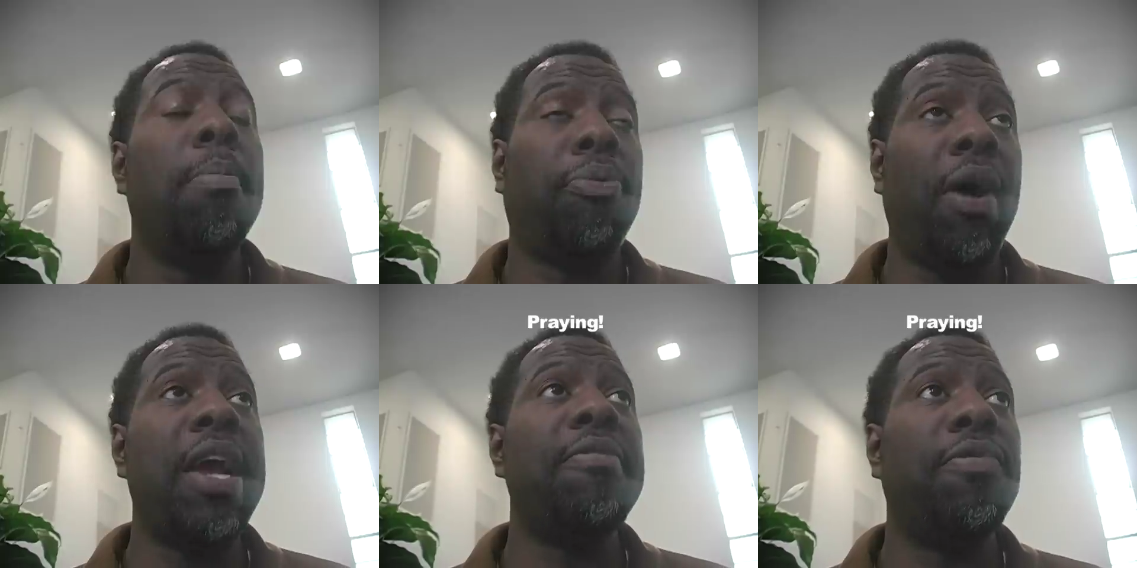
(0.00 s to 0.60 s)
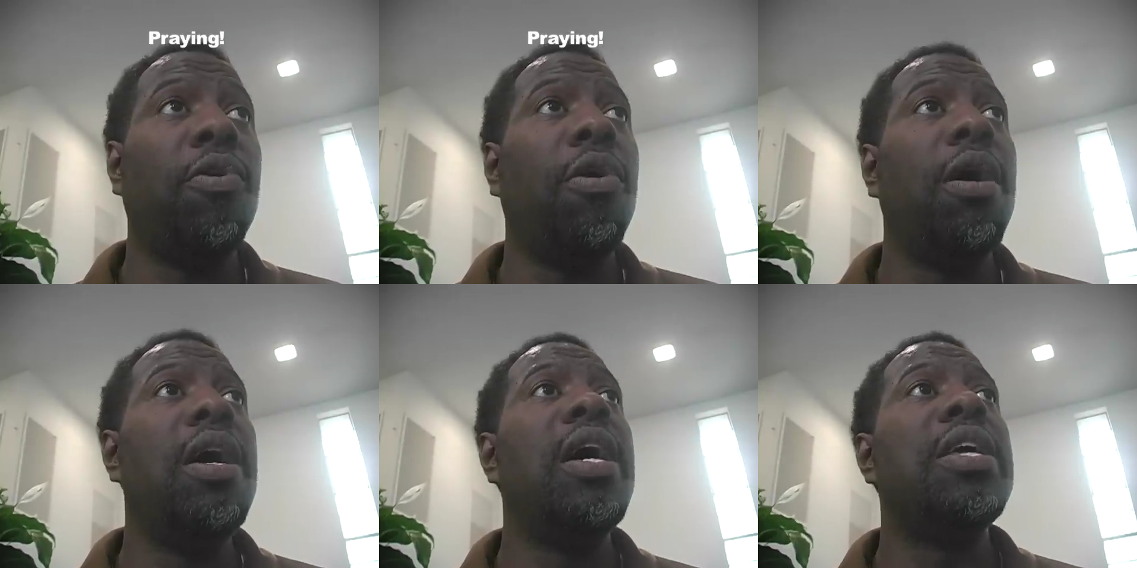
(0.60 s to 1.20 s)
praying for,
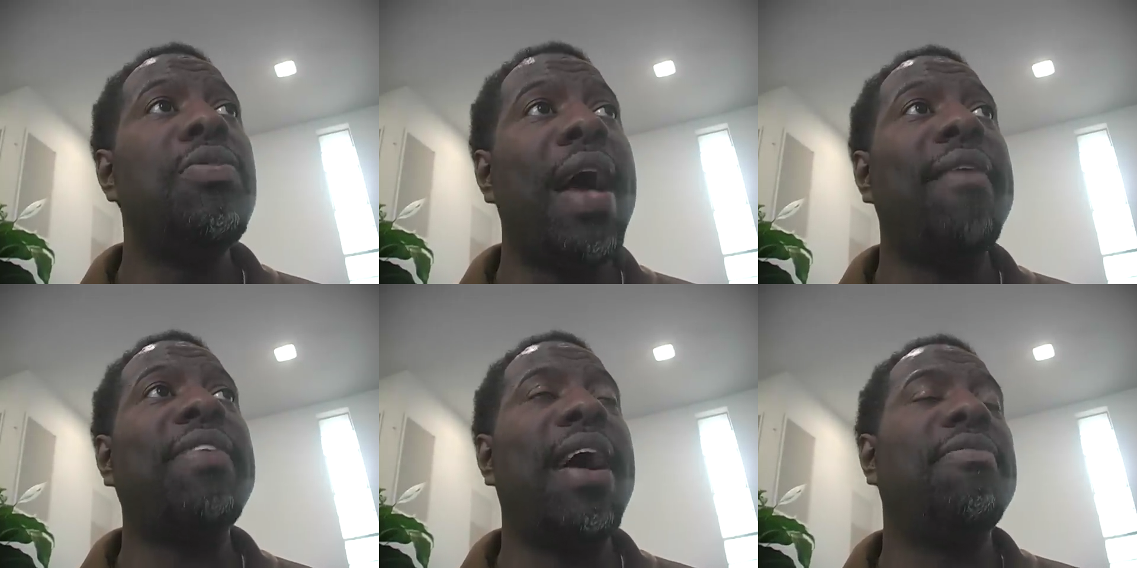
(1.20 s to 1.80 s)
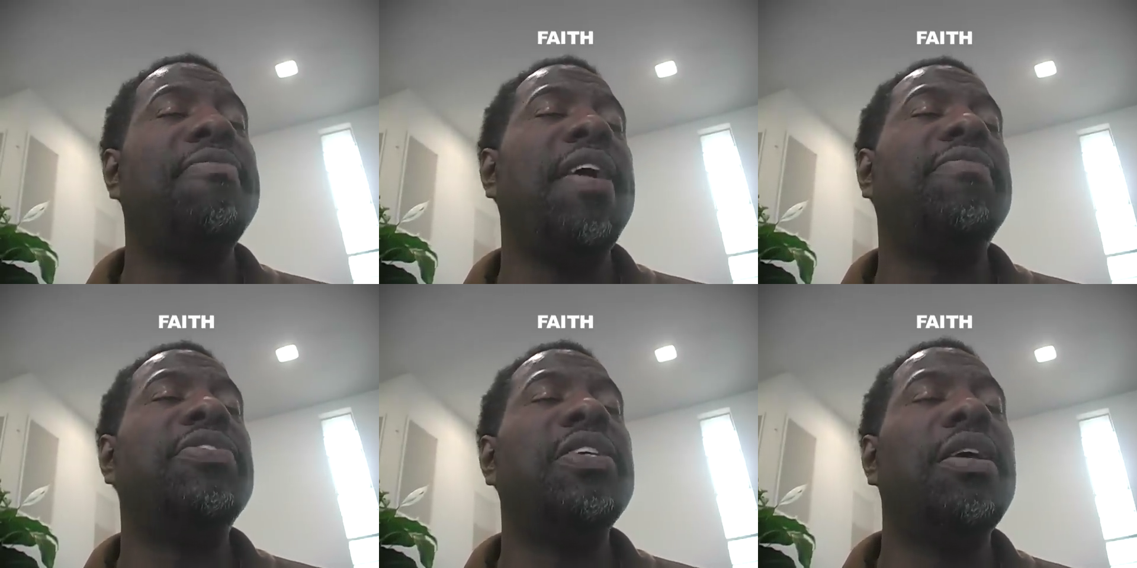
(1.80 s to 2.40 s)
you have to have the faith
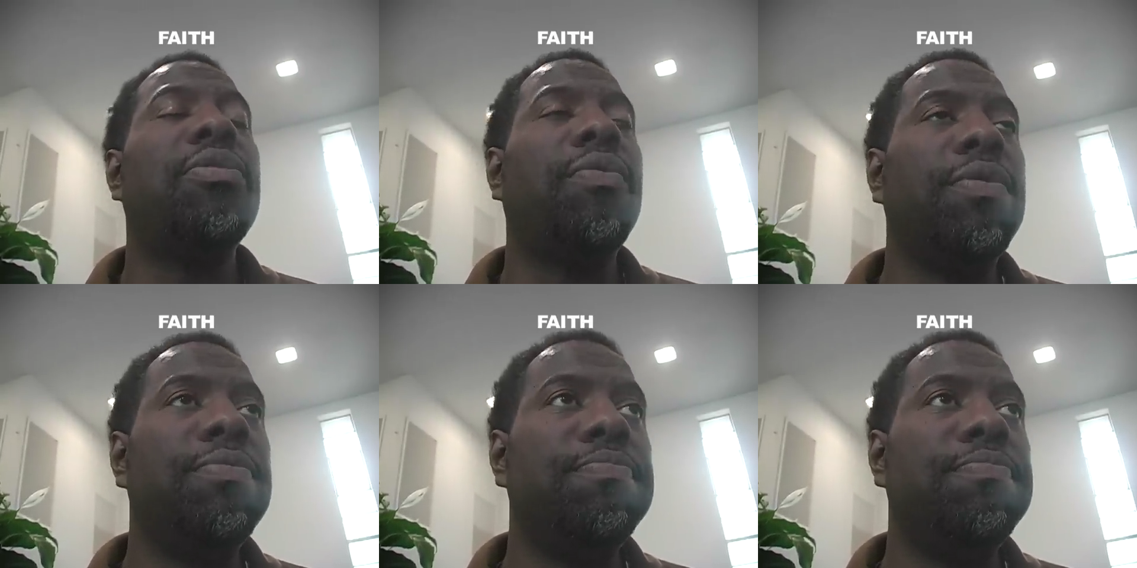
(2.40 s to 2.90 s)
to see it through.